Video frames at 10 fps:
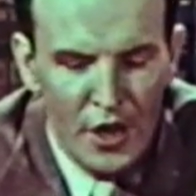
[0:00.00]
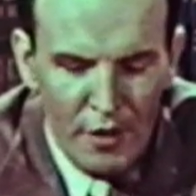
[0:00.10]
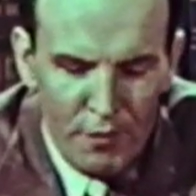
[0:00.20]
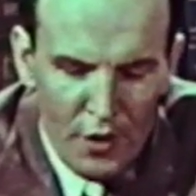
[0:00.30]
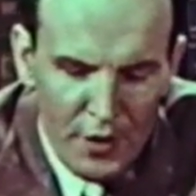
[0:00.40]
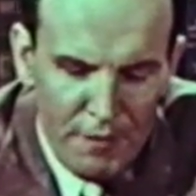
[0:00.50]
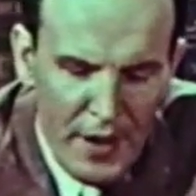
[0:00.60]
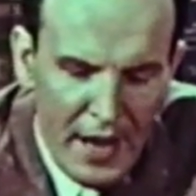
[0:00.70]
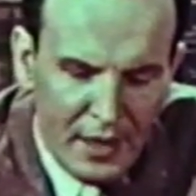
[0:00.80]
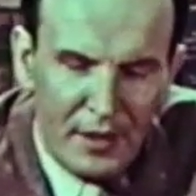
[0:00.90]
for the
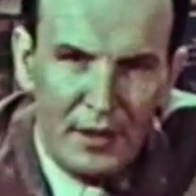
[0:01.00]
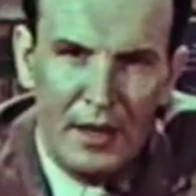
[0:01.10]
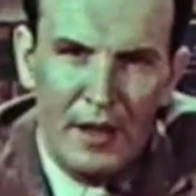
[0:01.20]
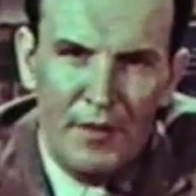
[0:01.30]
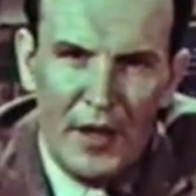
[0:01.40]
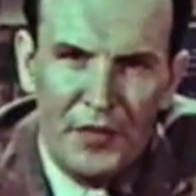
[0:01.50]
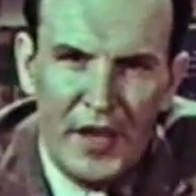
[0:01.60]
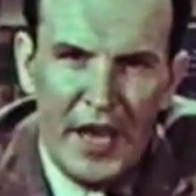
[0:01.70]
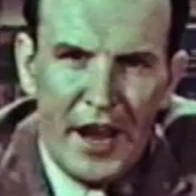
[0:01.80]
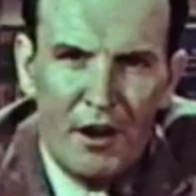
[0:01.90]
fact that the
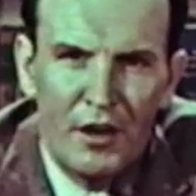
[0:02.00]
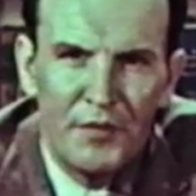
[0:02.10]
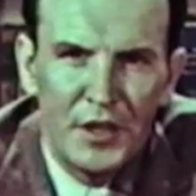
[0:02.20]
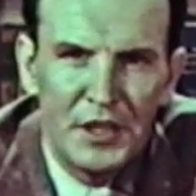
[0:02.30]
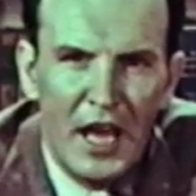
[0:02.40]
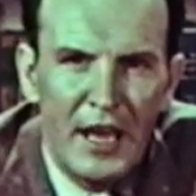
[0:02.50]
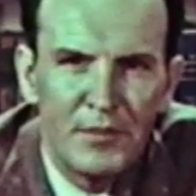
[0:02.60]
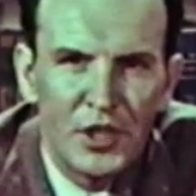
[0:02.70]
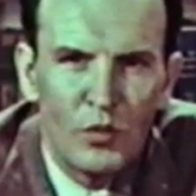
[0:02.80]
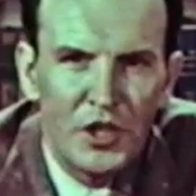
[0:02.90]
error of the times
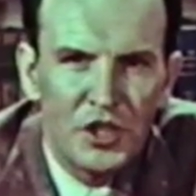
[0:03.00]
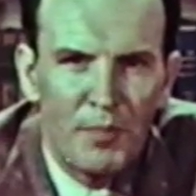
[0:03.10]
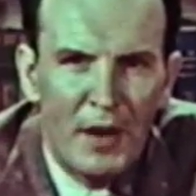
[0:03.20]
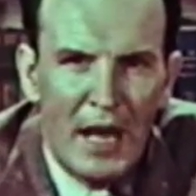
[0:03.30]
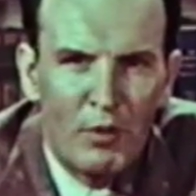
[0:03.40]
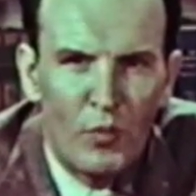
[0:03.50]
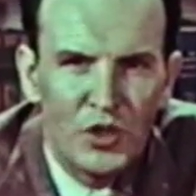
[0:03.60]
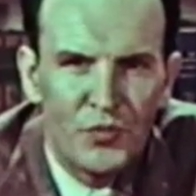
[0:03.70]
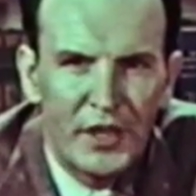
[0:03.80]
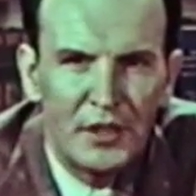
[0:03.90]
in which the Bible
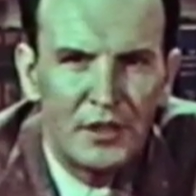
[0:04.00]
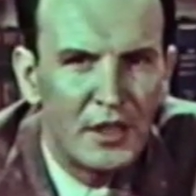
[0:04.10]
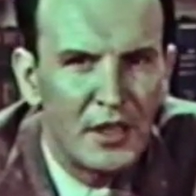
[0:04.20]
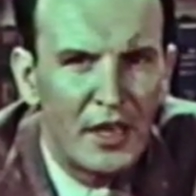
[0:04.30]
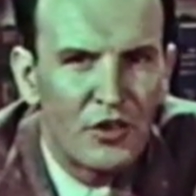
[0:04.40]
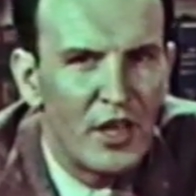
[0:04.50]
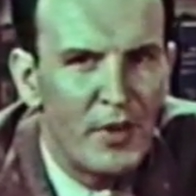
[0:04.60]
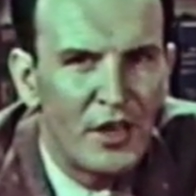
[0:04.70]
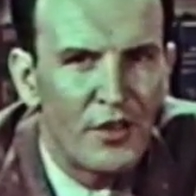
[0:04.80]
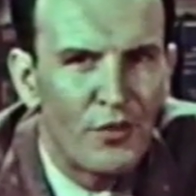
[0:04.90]
was written did not creep
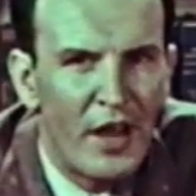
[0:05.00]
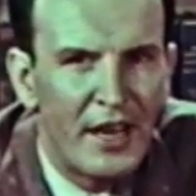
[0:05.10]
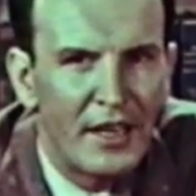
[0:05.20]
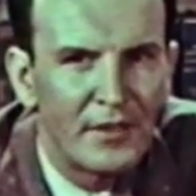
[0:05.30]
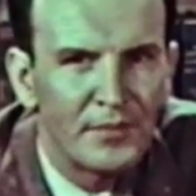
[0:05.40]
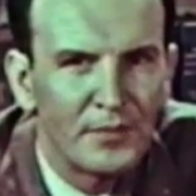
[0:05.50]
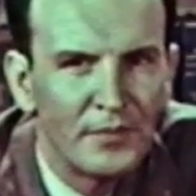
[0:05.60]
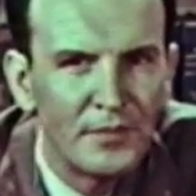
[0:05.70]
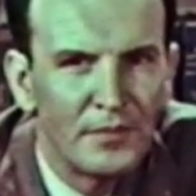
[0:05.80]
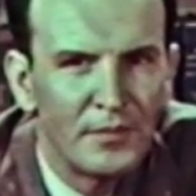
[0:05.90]
into the writing.
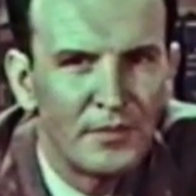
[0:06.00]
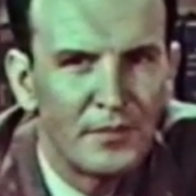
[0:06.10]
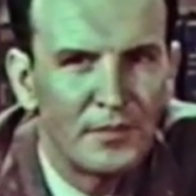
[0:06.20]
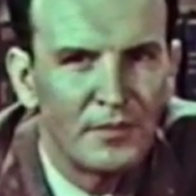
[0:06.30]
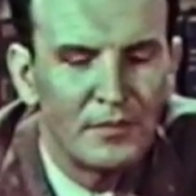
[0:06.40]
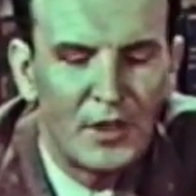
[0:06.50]
The